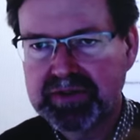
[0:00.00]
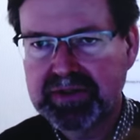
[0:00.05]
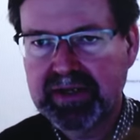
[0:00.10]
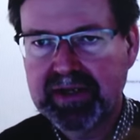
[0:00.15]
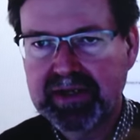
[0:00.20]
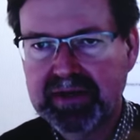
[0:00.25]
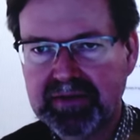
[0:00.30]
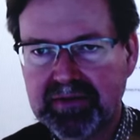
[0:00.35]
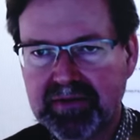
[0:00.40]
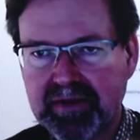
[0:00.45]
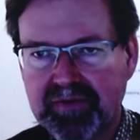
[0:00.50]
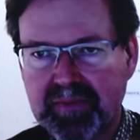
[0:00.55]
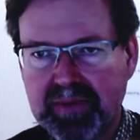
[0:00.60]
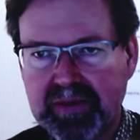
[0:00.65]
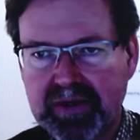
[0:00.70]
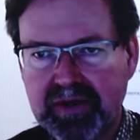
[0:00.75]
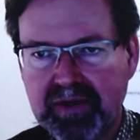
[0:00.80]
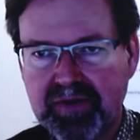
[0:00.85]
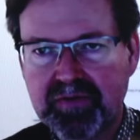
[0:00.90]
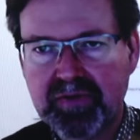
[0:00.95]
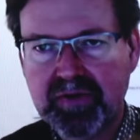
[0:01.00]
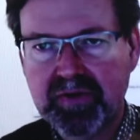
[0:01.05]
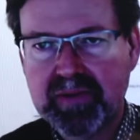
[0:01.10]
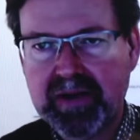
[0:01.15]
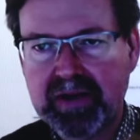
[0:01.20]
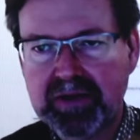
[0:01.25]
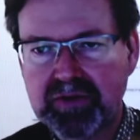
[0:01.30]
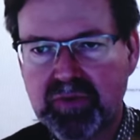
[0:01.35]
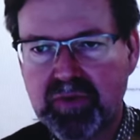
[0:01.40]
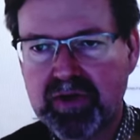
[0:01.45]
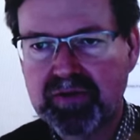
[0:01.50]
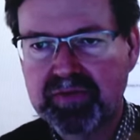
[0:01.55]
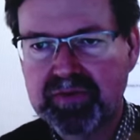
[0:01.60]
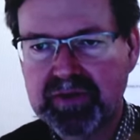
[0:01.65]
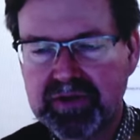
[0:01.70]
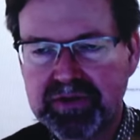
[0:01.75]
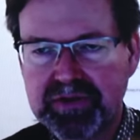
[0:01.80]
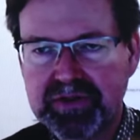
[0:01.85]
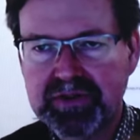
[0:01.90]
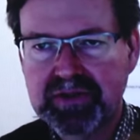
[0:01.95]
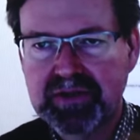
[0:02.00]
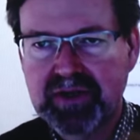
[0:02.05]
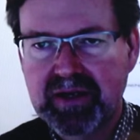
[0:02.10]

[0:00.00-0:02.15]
State. I've been here for about 12 years.